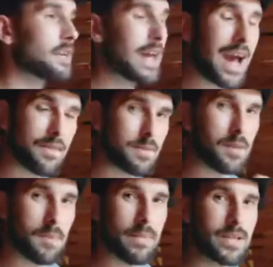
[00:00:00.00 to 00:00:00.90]
It have to be
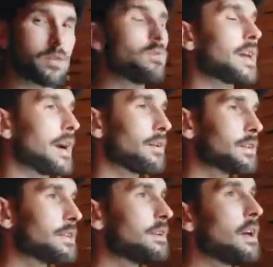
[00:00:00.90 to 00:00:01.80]
a magical
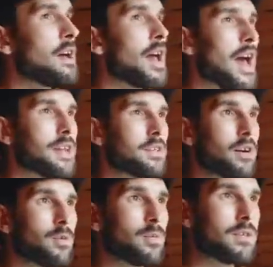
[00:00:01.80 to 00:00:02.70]
character. And
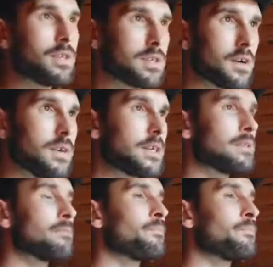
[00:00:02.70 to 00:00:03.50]
I would design